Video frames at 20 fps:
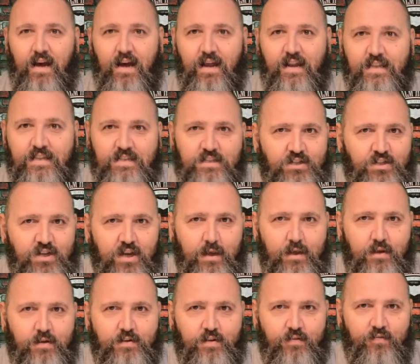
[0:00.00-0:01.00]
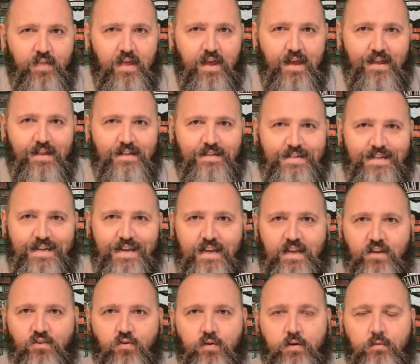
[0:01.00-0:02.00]
And it's a shame, because if that
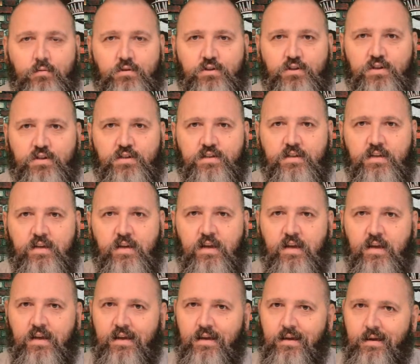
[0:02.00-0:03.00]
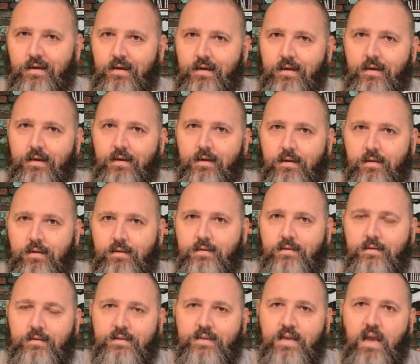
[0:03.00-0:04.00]
tea tree was just
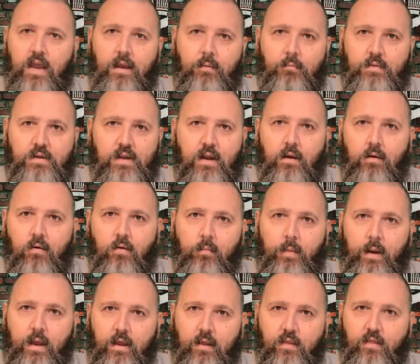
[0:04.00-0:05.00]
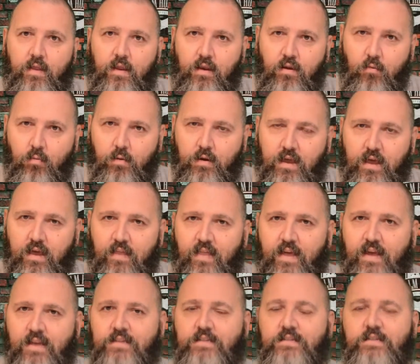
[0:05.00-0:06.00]
tamed a little bit, then you would get
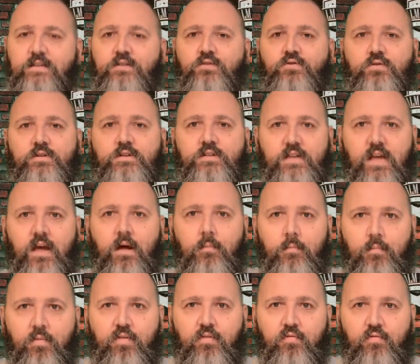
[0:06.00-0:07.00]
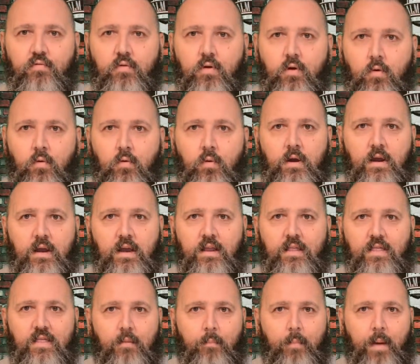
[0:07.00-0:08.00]
that citrus come through
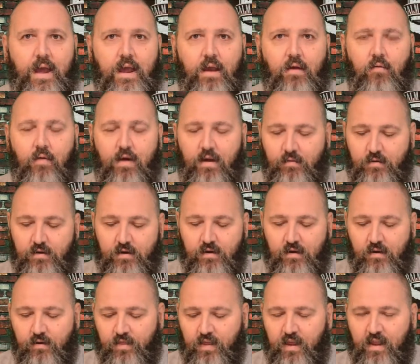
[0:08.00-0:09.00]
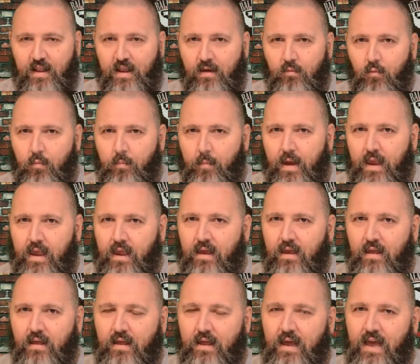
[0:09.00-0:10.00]
in the background, and I think that would make
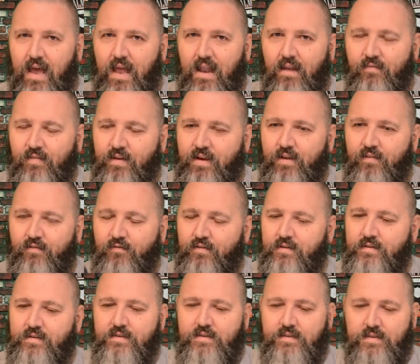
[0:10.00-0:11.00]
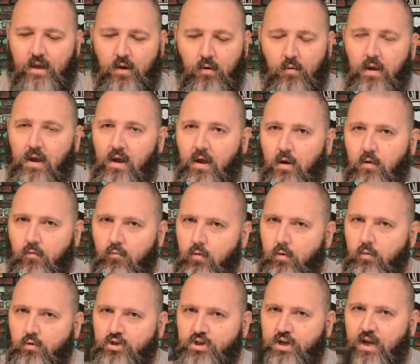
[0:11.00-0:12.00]
a hell of a difference. So
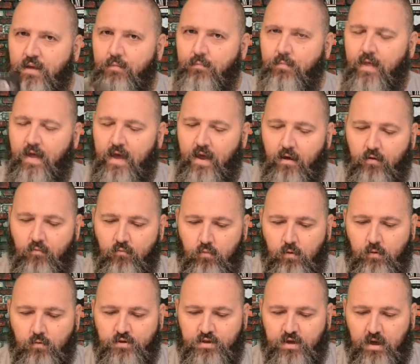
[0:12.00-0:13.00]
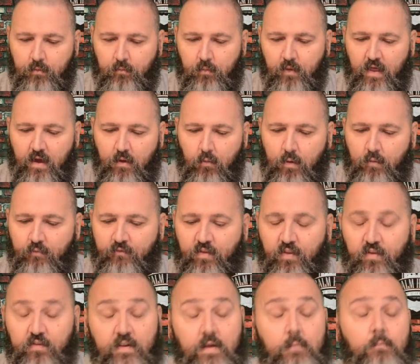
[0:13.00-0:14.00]
real shame with that one for
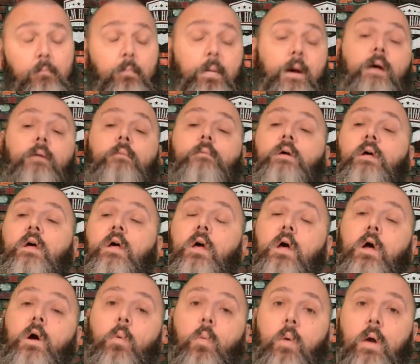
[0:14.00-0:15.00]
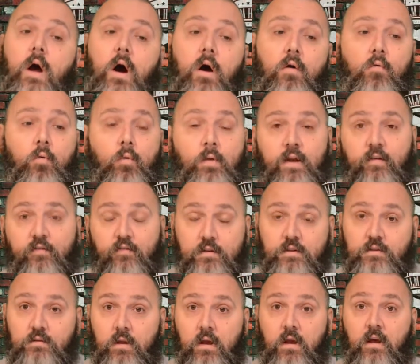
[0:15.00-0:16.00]
the scent, but we are all
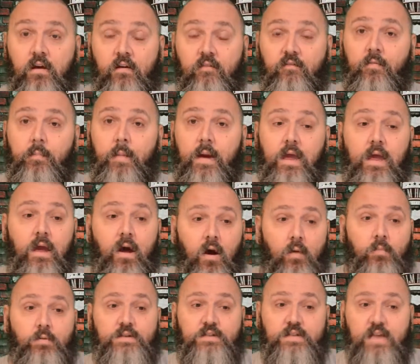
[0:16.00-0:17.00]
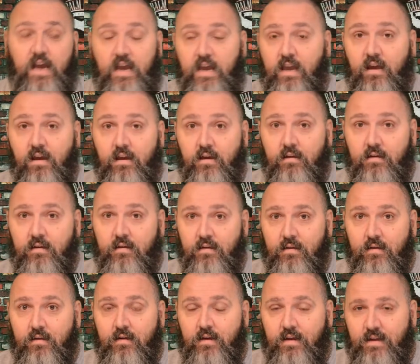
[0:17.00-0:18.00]
different. For me, I would say
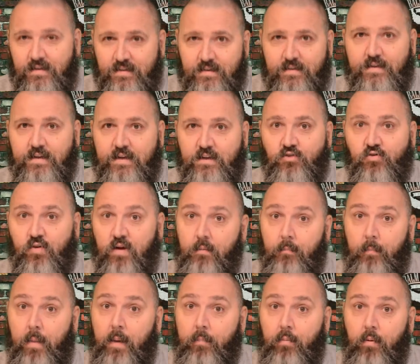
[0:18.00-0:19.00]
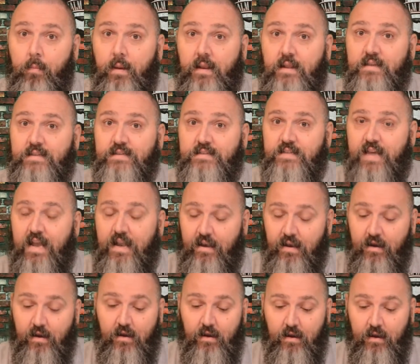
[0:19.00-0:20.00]
it's a tea tree and peppermint
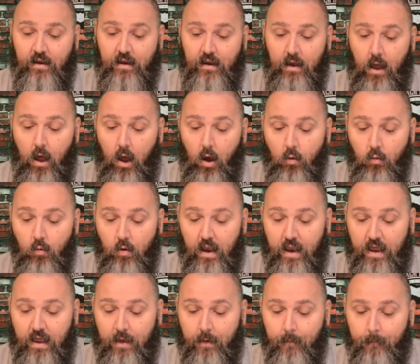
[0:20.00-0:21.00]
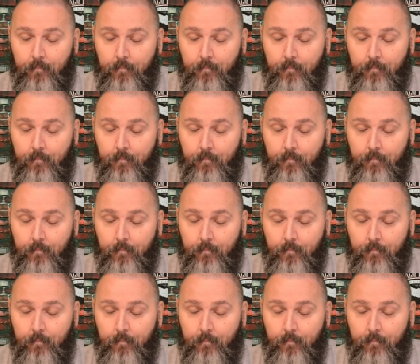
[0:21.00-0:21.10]
scent only.